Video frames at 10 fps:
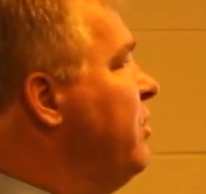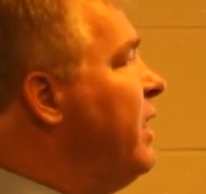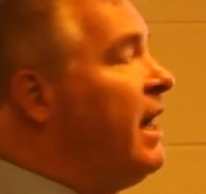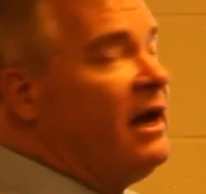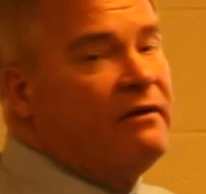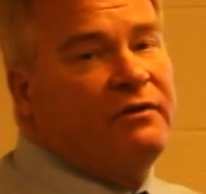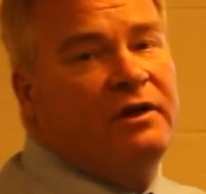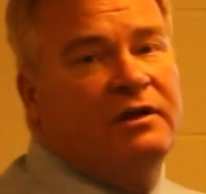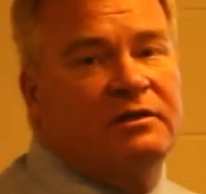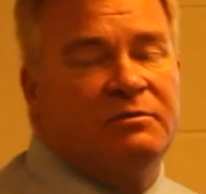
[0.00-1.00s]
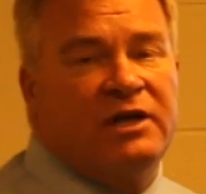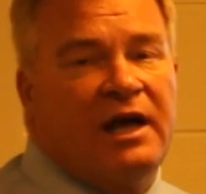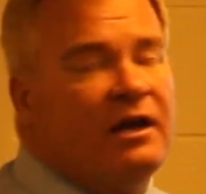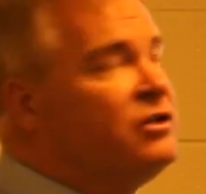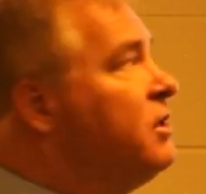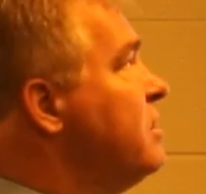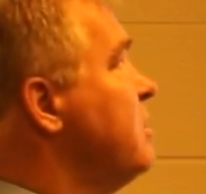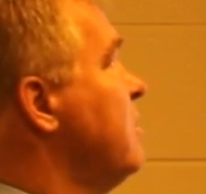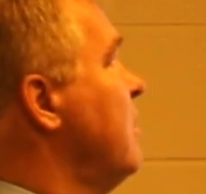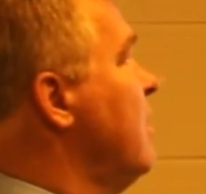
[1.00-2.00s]
do have some
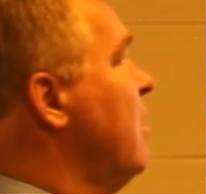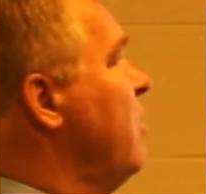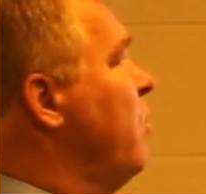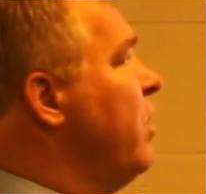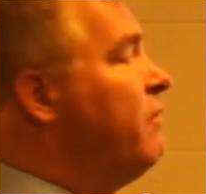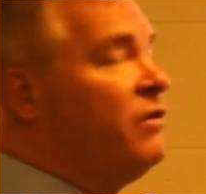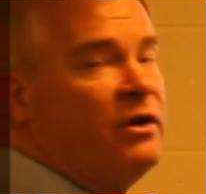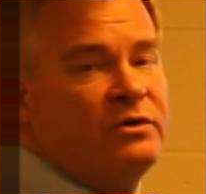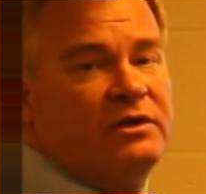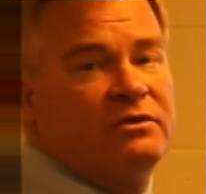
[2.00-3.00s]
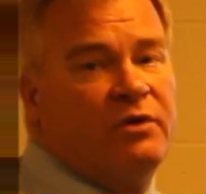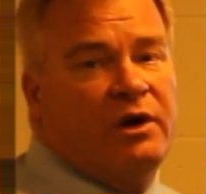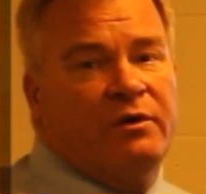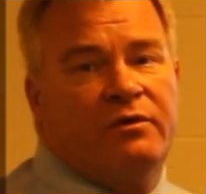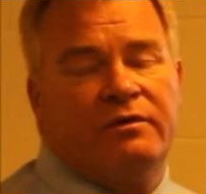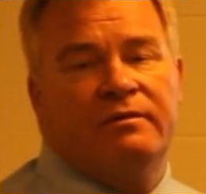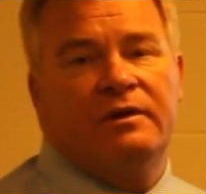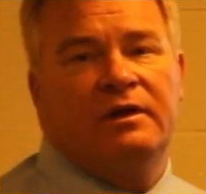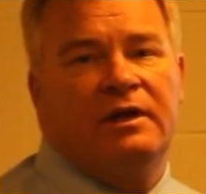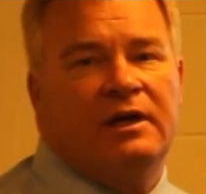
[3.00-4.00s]
challenges. One of those is growth.
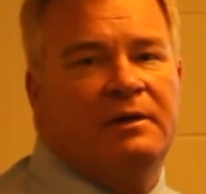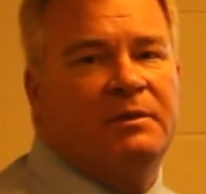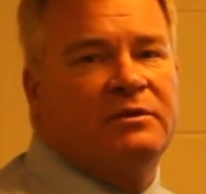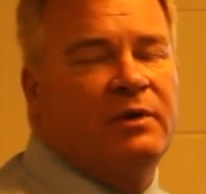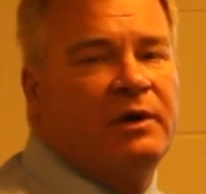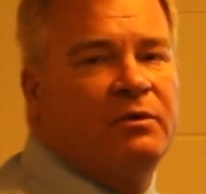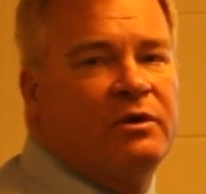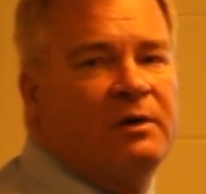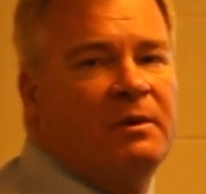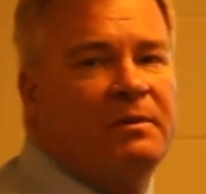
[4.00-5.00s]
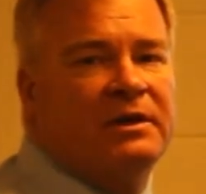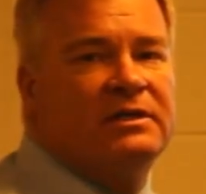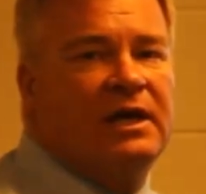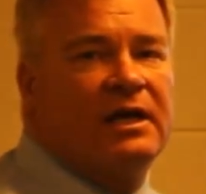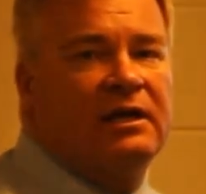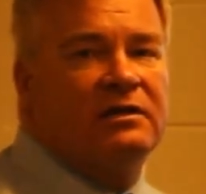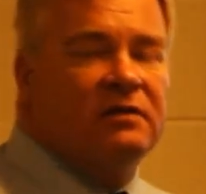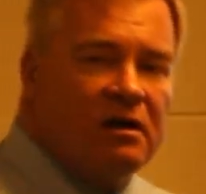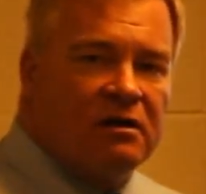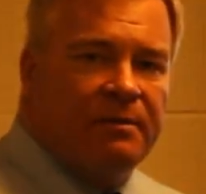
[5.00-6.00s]
And Ms. White will come up in a second and
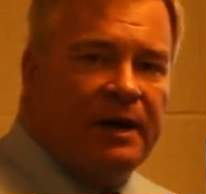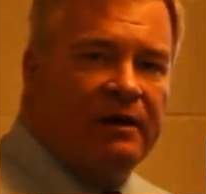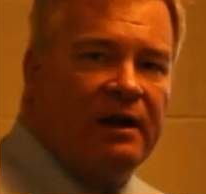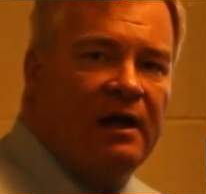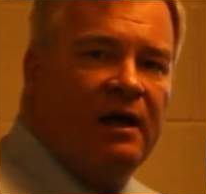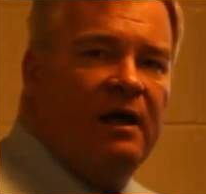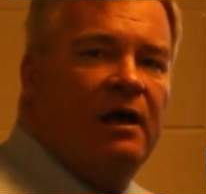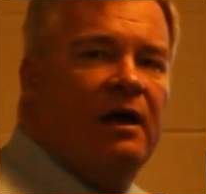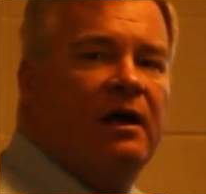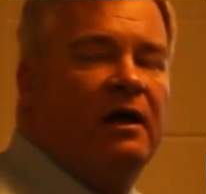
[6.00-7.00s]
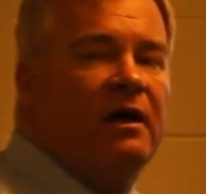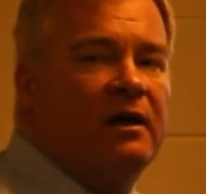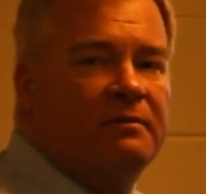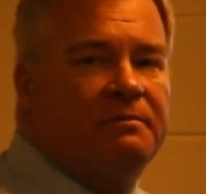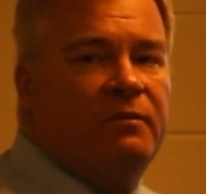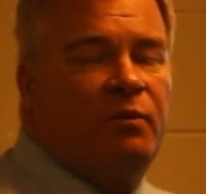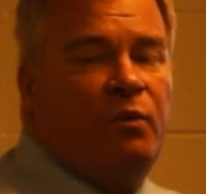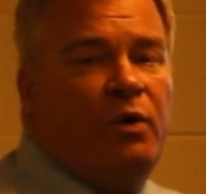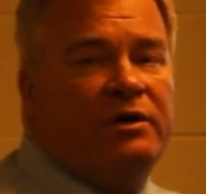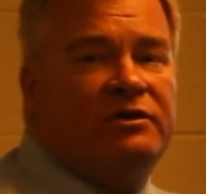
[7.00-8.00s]
talk about uh,
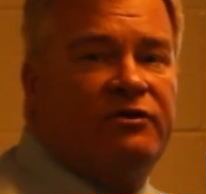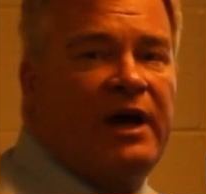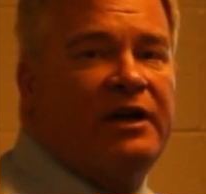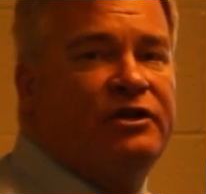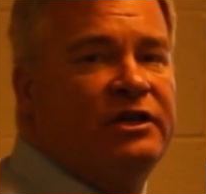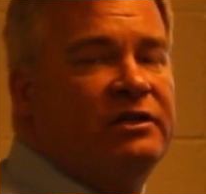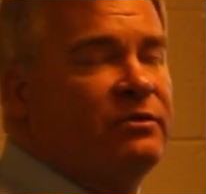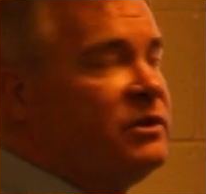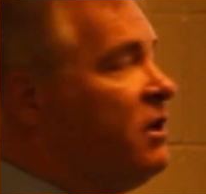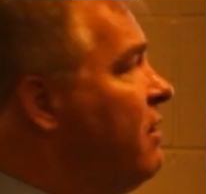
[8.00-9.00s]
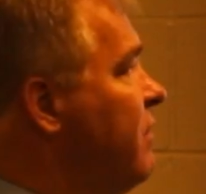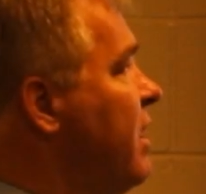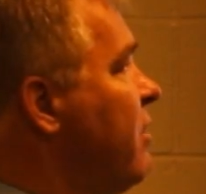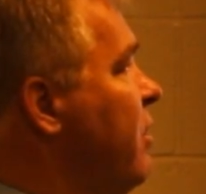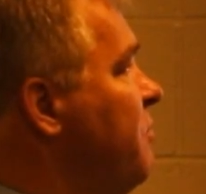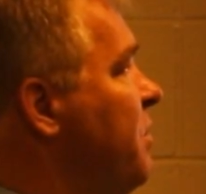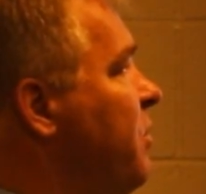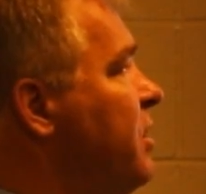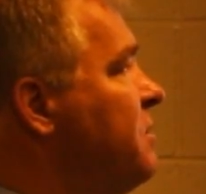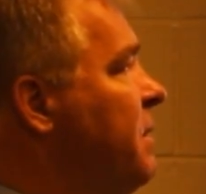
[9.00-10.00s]
one strategy to resolve that growth, but
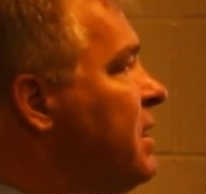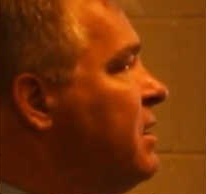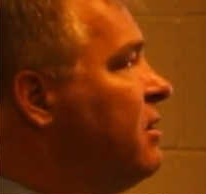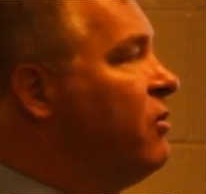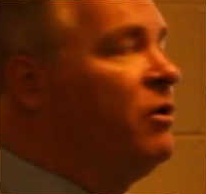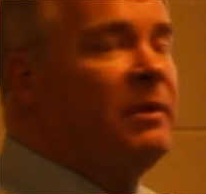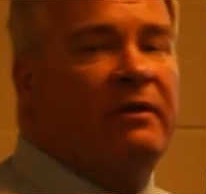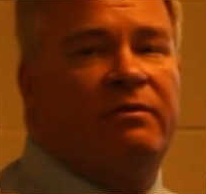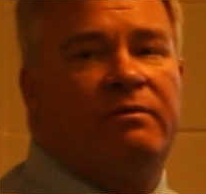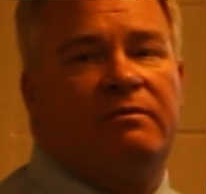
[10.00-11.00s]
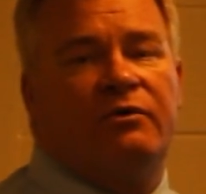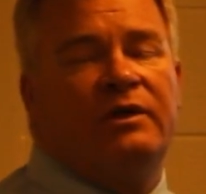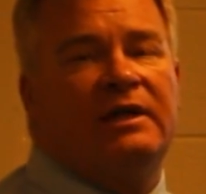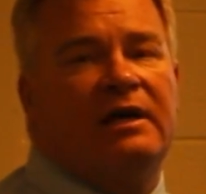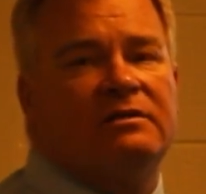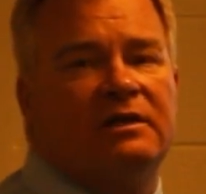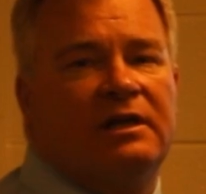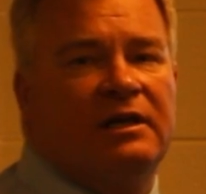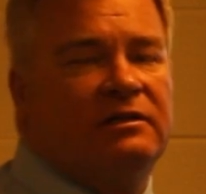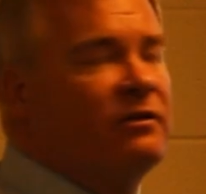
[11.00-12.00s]
we're expected to grow about 3,000
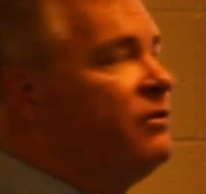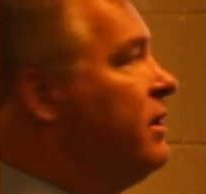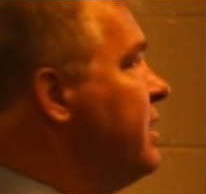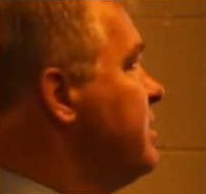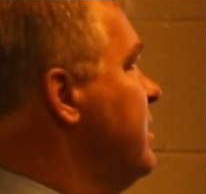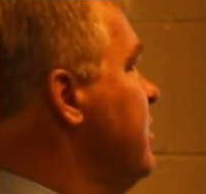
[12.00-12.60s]
kids over the next